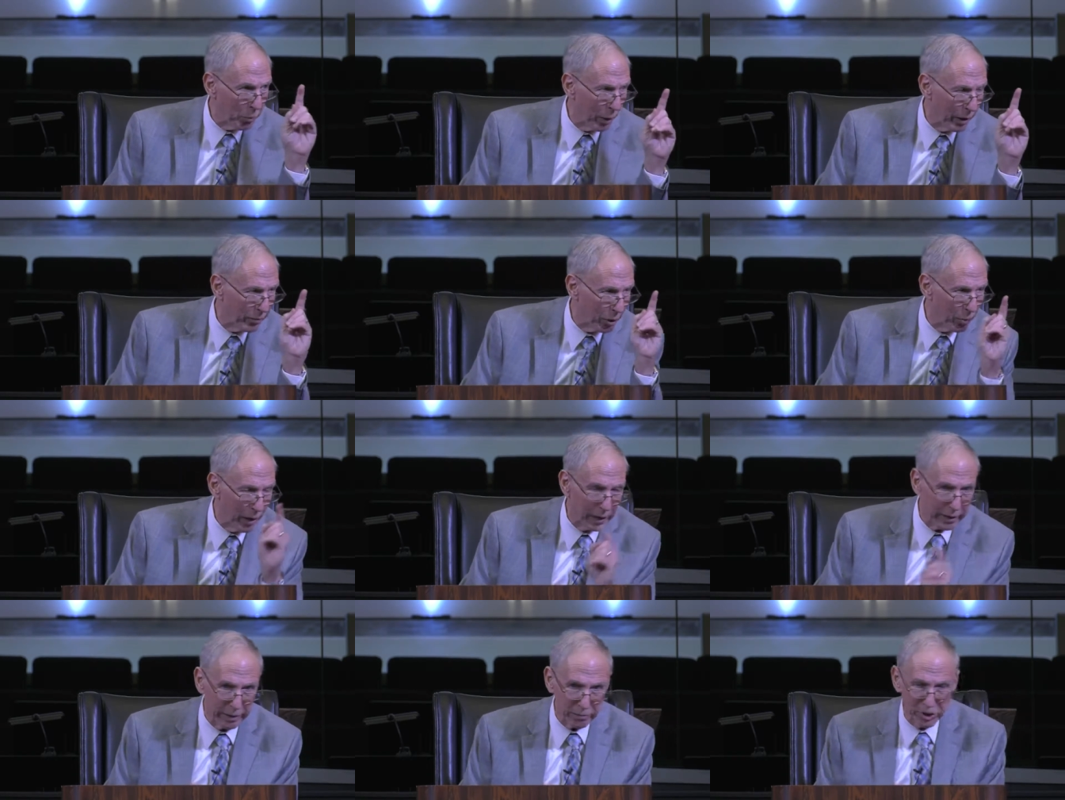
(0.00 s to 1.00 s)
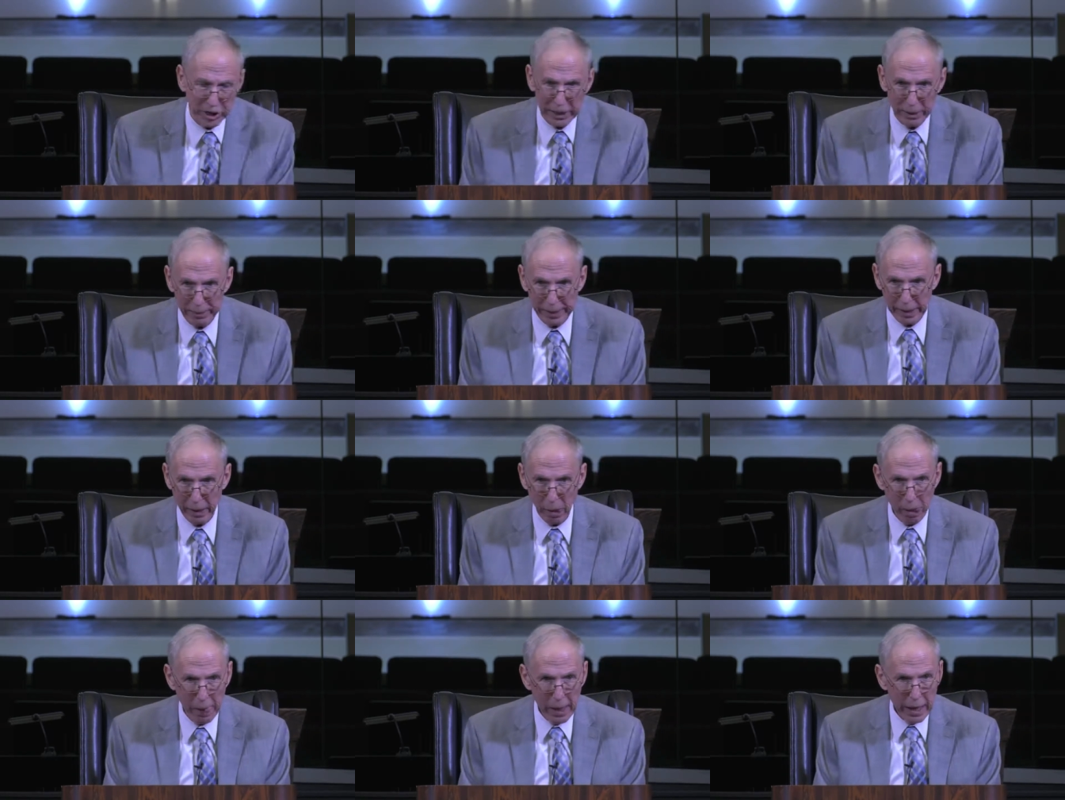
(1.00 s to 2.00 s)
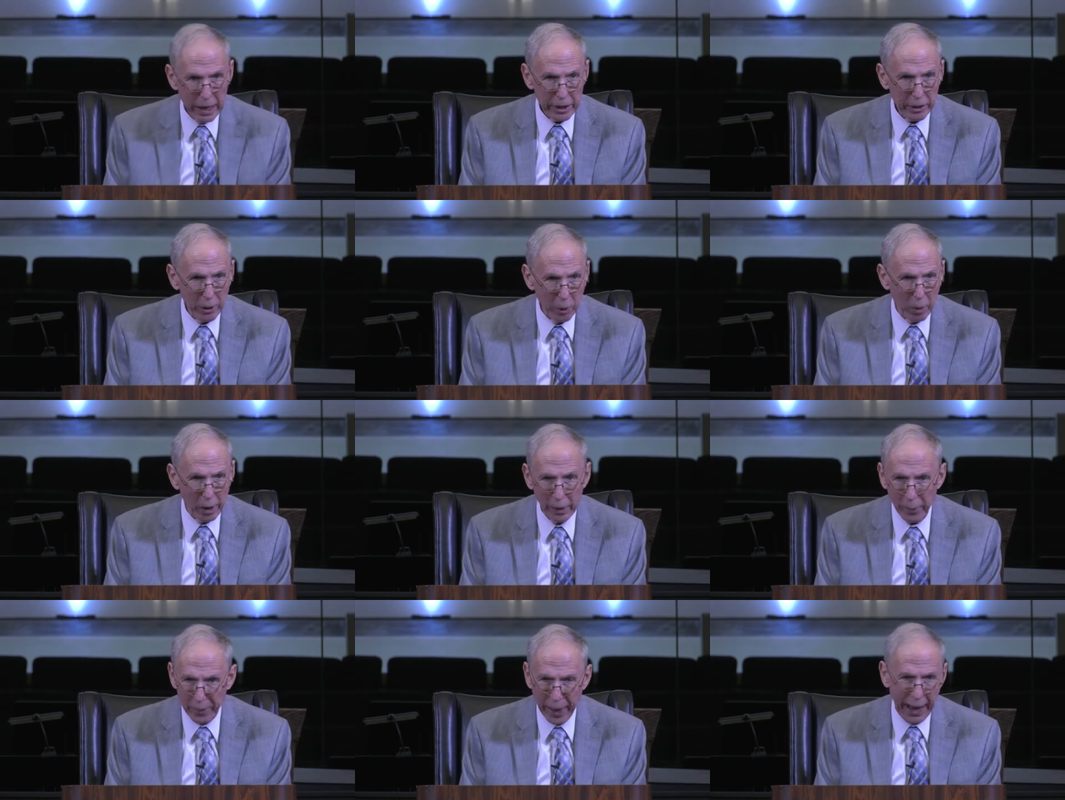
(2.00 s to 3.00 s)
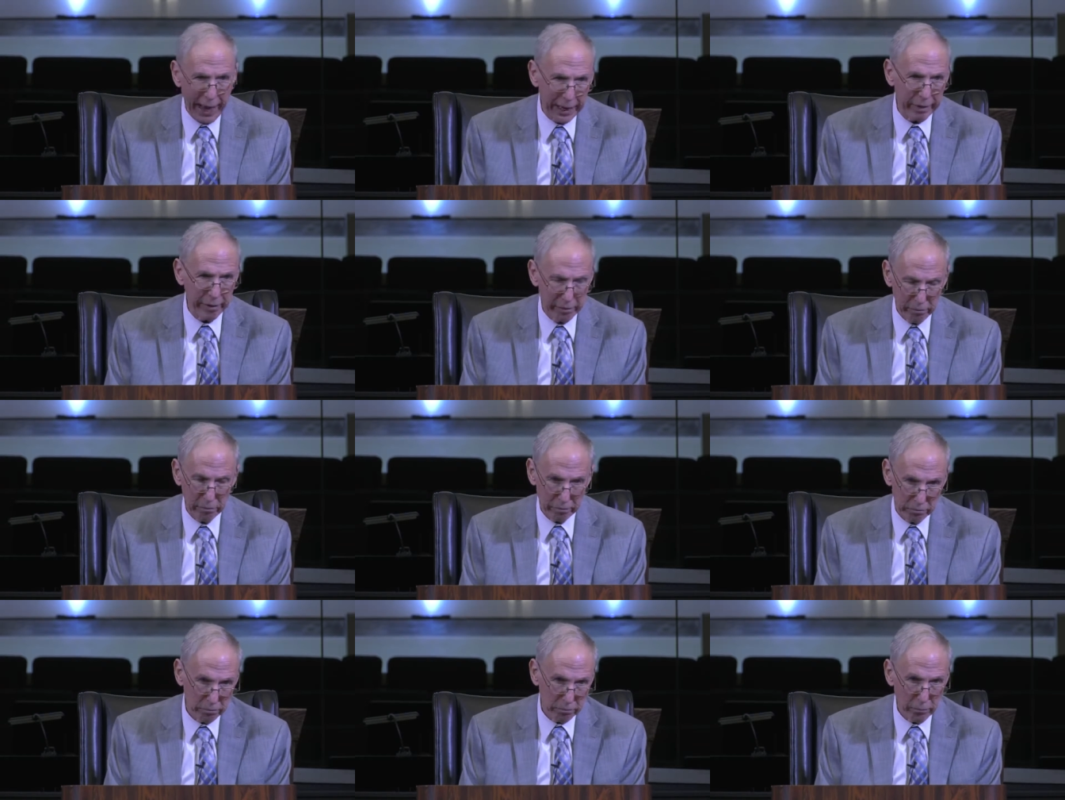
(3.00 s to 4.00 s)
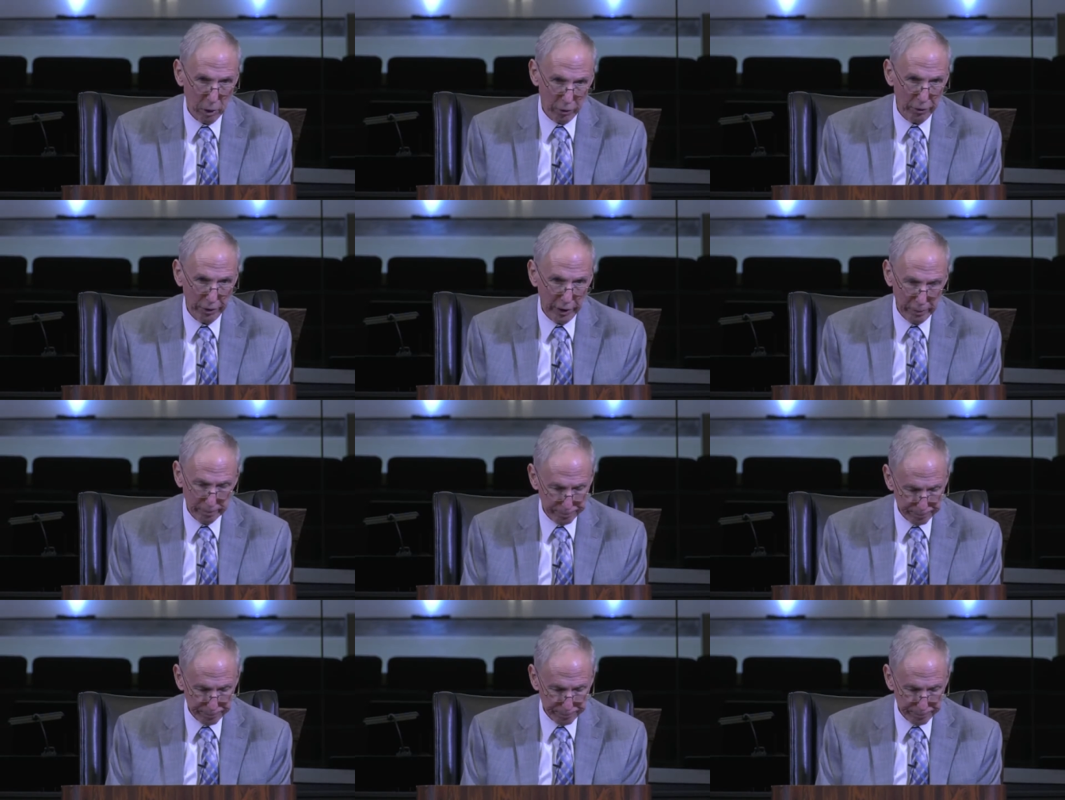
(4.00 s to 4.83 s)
one of her relatives say to me, you know what? Aunt called her name.